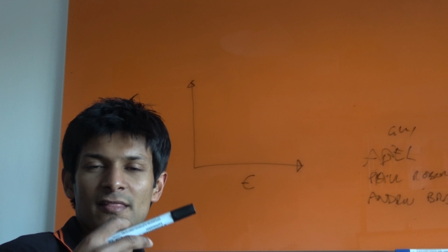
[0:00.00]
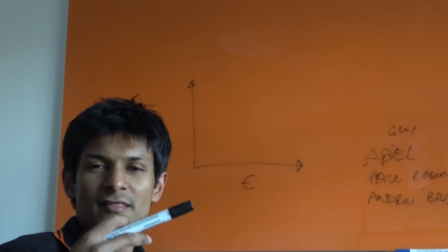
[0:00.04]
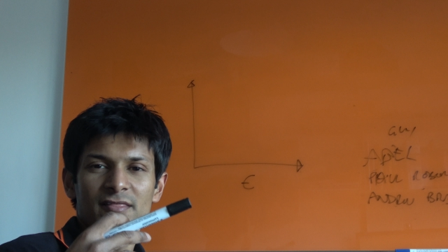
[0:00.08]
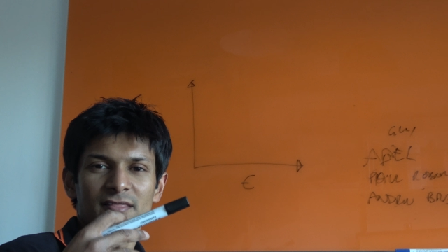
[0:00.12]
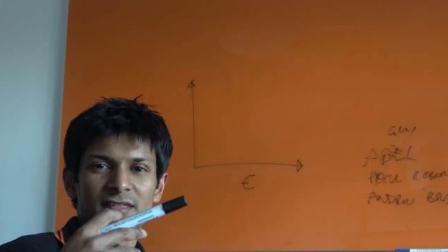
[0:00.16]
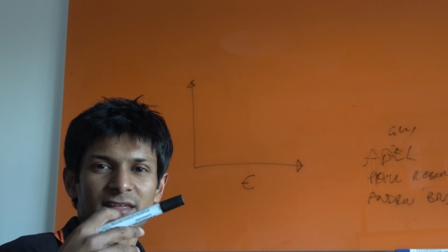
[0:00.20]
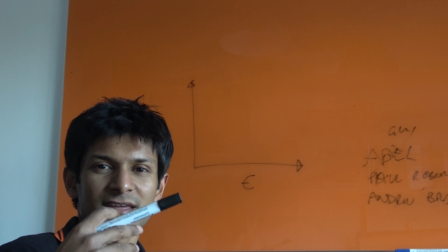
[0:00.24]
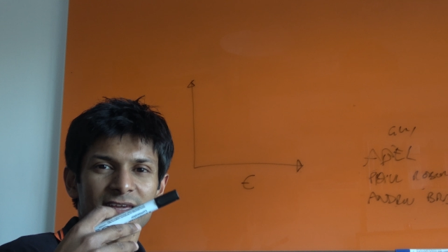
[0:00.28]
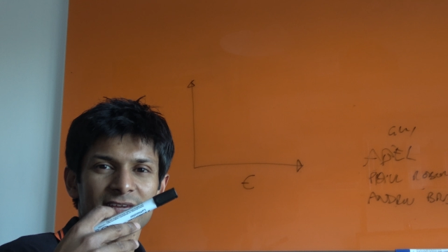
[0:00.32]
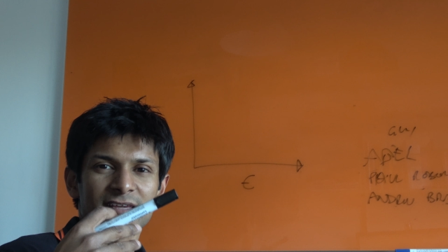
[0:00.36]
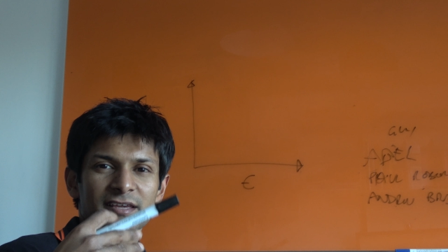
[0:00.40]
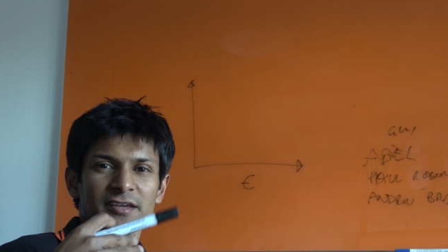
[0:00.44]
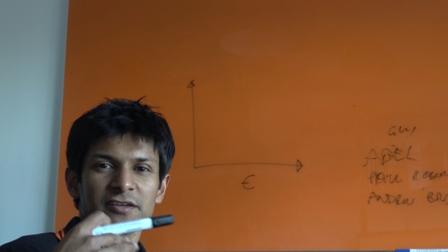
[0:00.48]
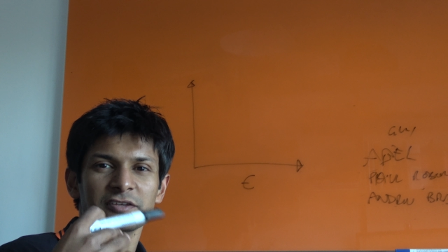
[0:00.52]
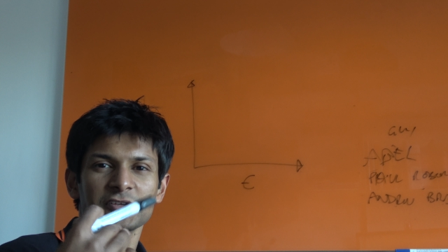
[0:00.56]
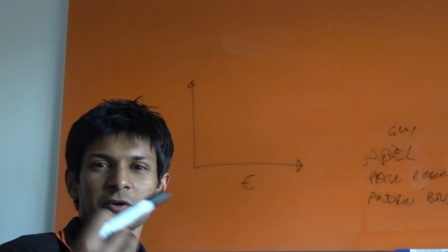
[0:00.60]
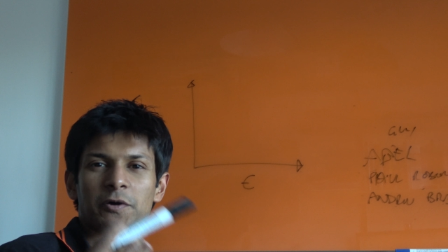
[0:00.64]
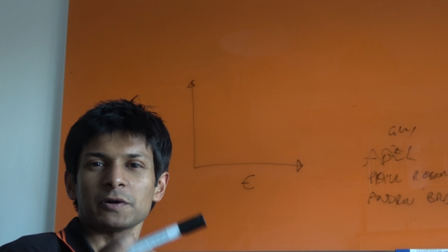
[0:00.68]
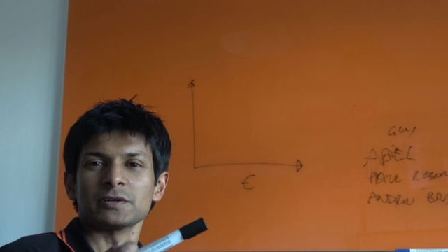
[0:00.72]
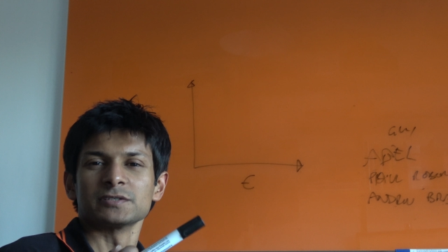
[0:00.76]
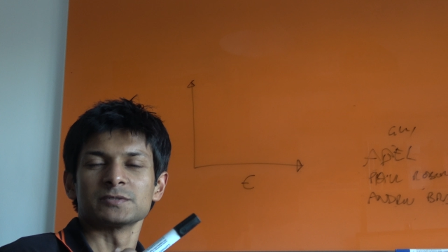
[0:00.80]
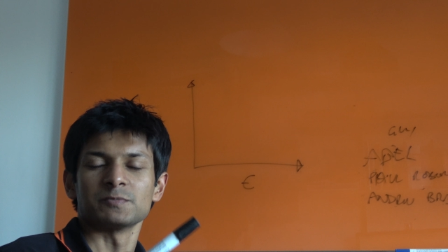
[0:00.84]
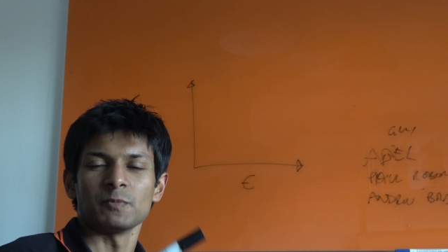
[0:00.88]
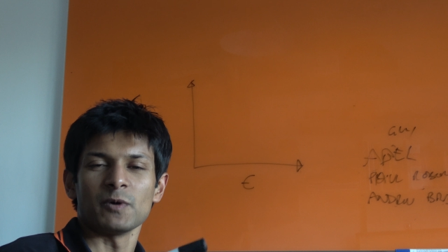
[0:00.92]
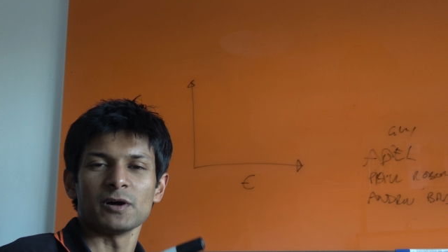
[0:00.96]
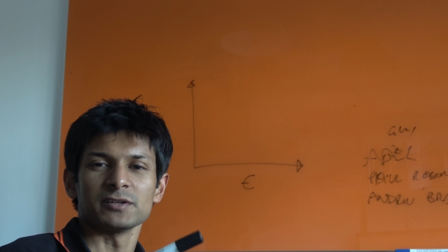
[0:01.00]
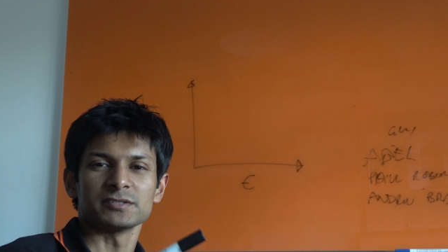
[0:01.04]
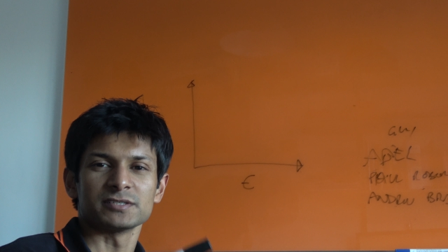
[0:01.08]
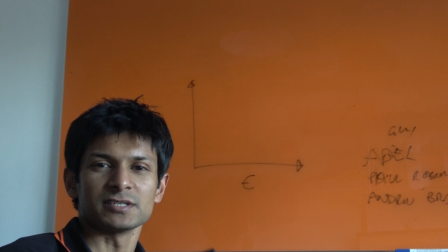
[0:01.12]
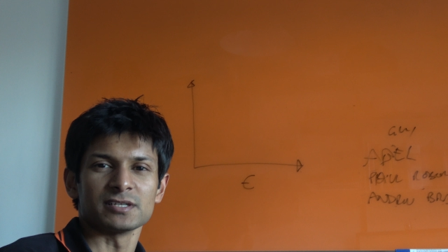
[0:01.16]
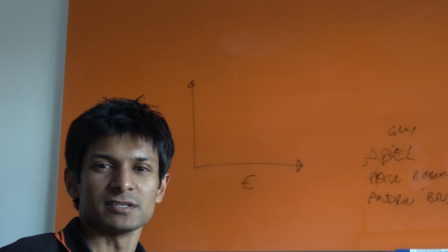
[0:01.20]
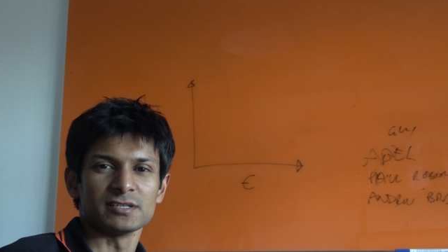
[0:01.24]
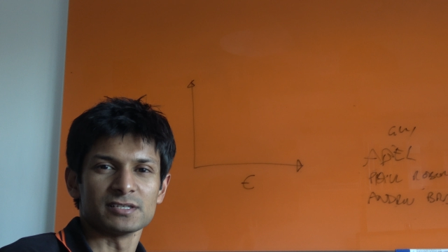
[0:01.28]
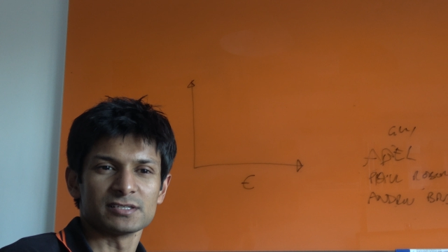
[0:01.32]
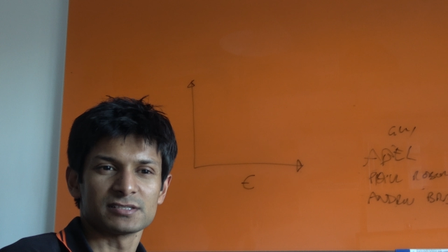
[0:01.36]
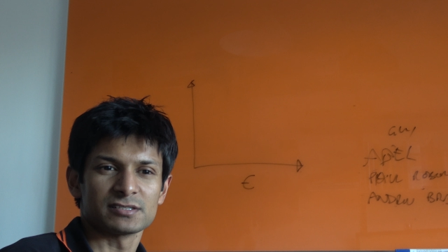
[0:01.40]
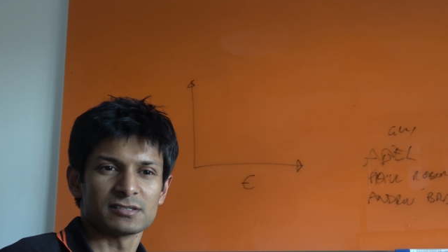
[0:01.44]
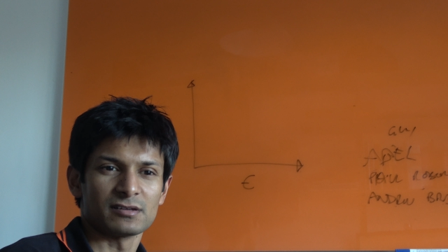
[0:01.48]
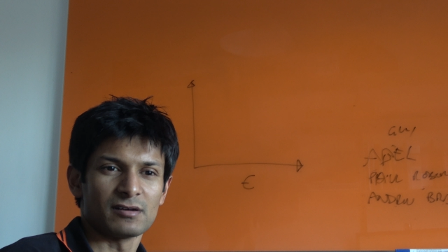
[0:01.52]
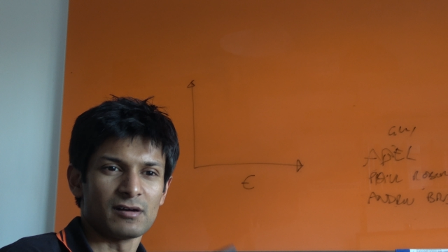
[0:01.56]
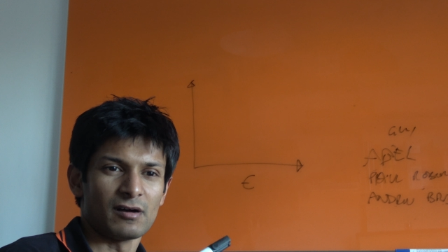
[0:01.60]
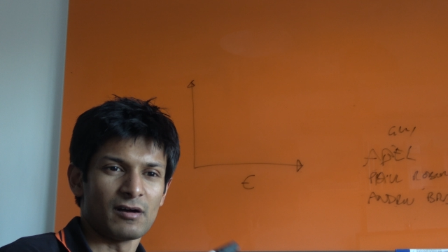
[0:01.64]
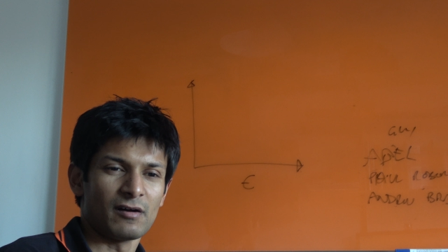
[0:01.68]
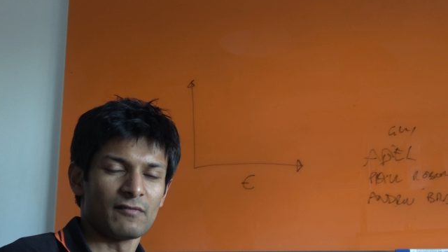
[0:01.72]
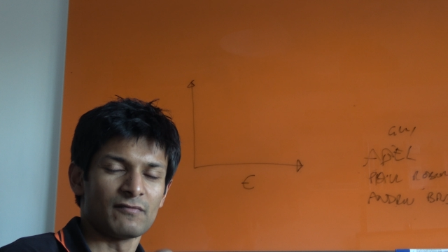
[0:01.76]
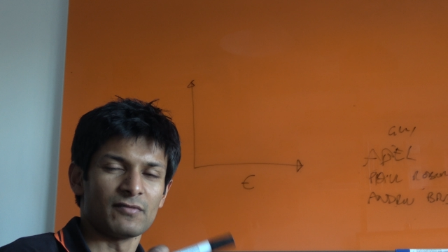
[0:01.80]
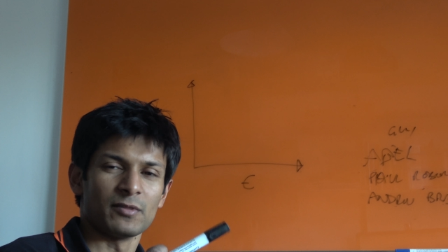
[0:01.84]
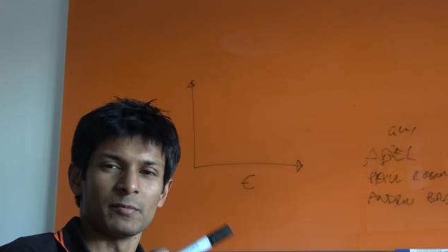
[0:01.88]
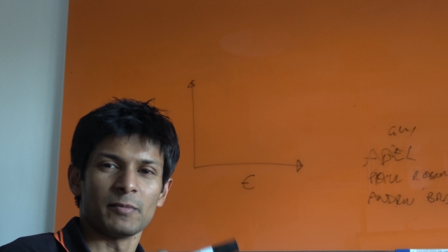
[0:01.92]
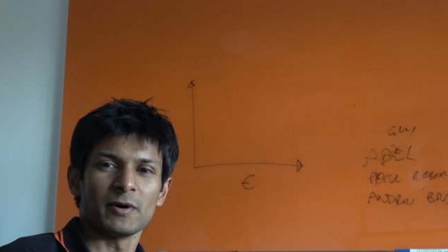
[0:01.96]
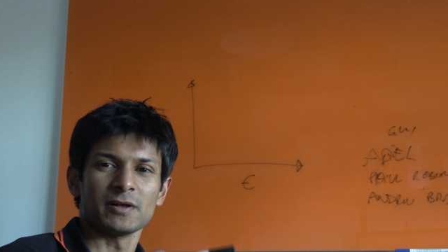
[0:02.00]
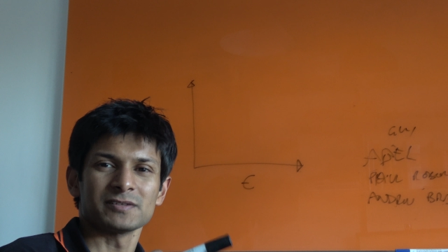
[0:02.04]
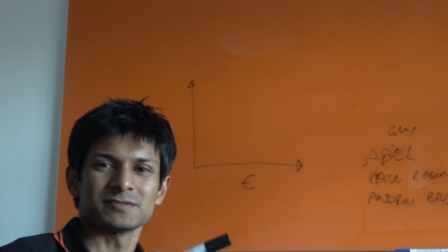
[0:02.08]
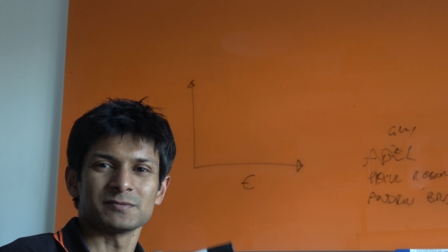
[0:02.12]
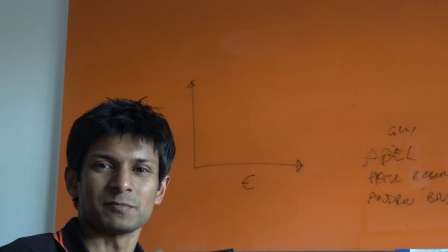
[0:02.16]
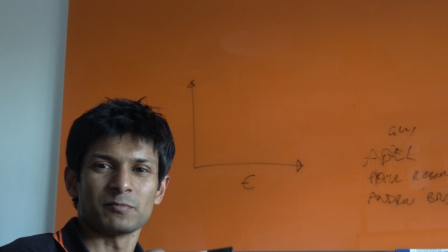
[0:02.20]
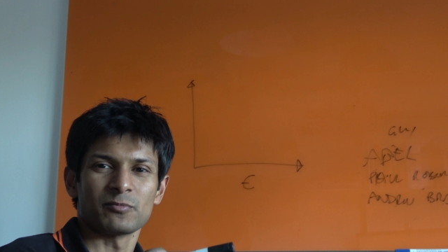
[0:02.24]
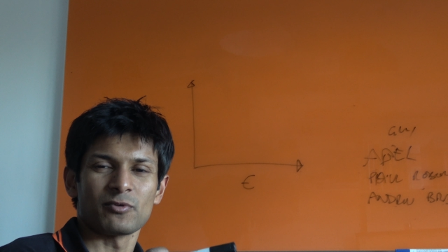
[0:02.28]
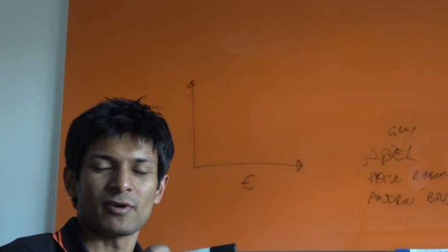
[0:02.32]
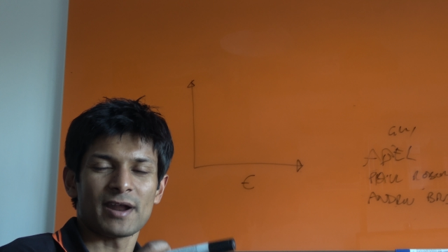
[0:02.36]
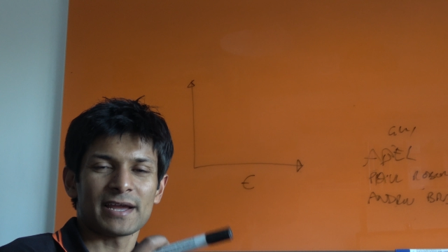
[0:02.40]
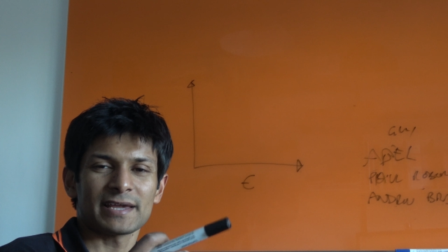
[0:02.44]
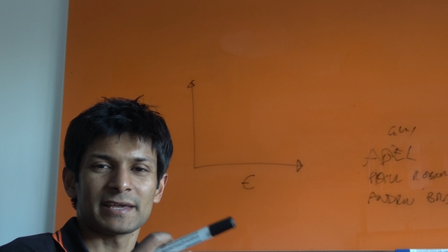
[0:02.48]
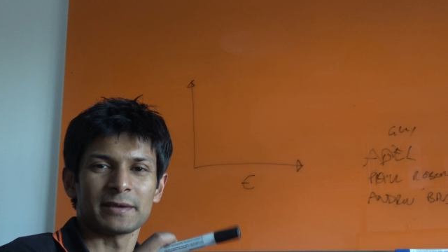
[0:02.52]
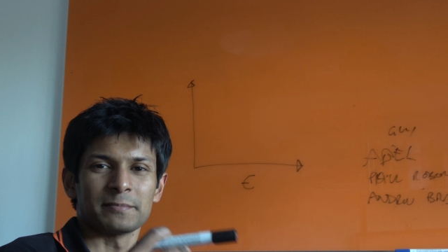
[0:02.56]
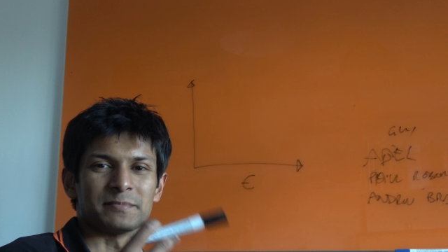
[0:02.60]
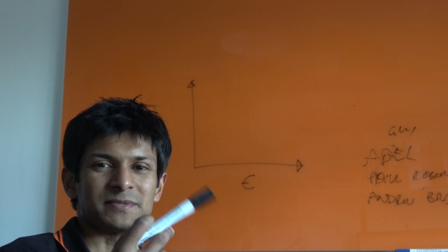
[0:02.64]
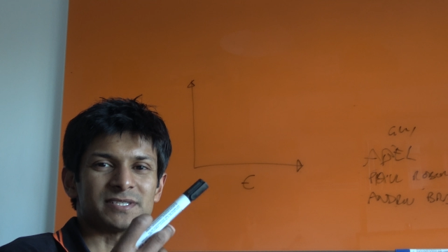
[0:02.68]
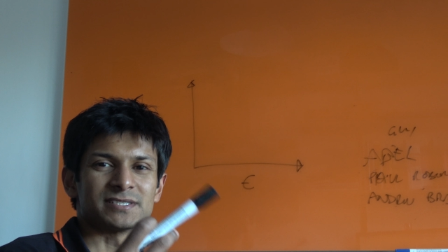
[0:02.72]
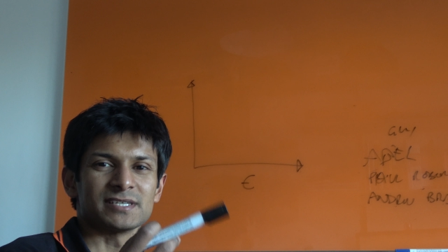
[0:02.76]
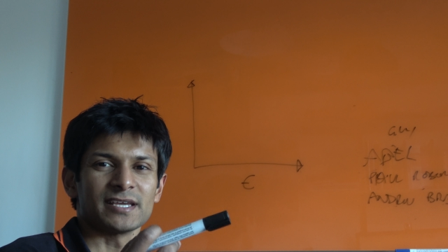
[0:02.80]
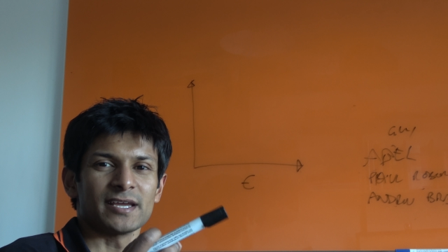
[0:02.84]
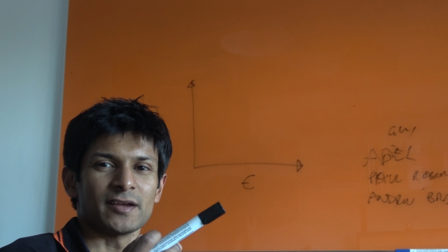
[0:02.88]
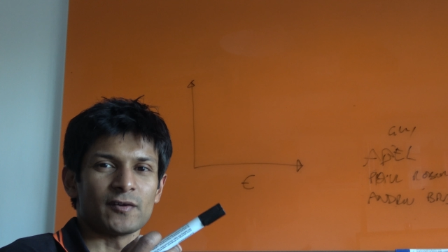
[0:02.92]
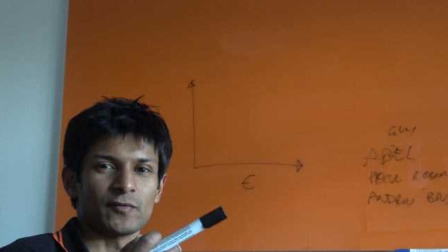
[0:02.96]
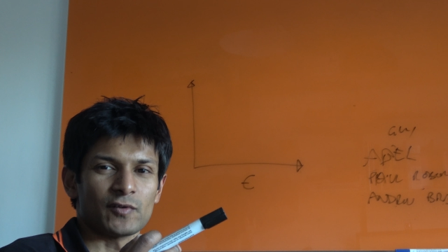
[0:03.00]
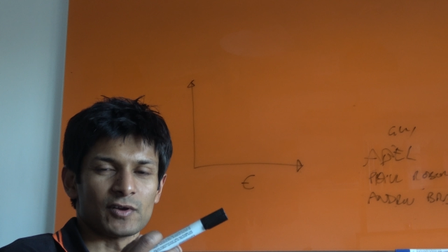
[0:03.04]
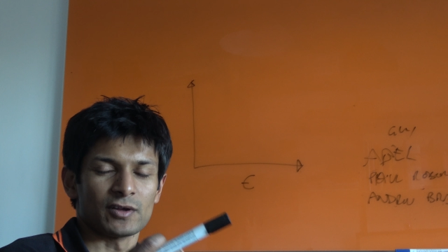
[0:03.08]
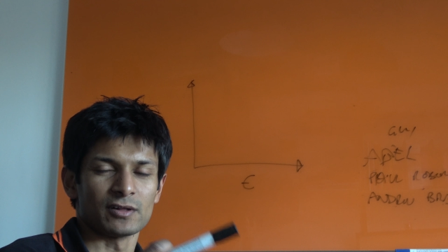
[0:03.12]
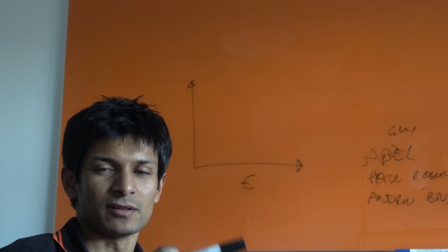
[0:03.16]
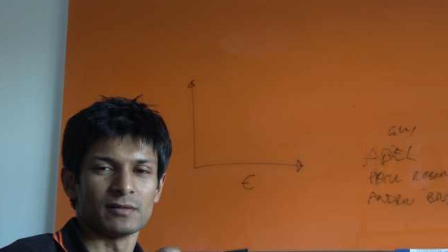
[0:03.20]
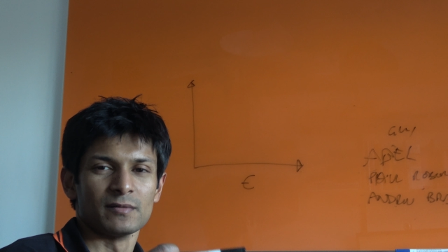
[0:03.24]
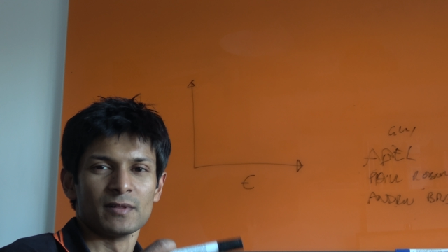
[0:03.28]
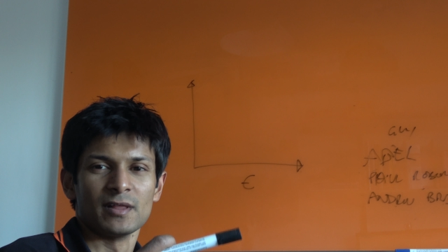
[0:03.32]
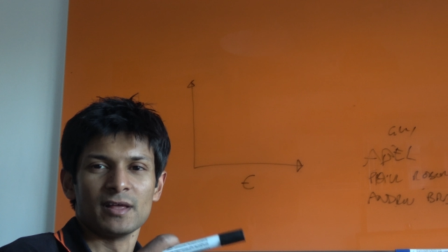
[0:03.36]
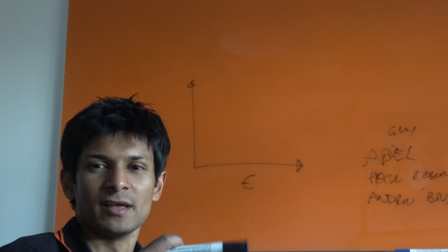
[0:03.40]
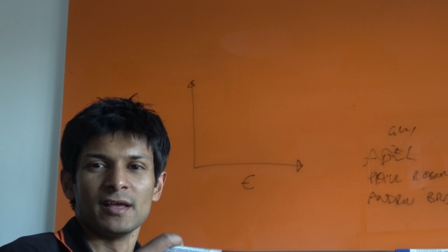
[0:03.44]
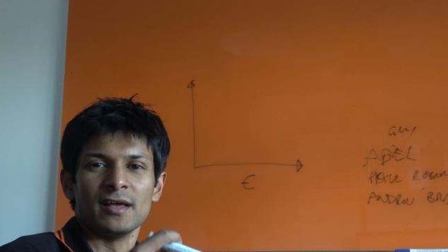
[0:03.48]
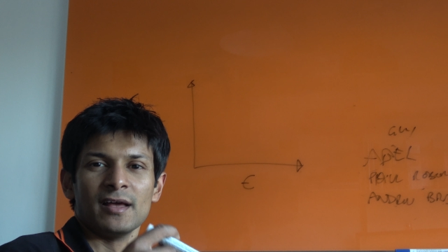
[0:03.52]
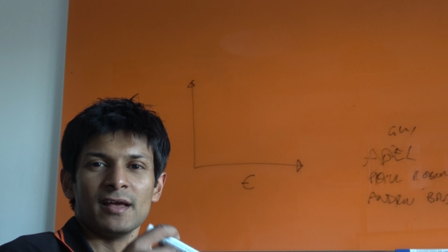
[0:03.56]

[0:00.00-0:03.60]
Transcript: the Young's modulus of the bottom bracket material.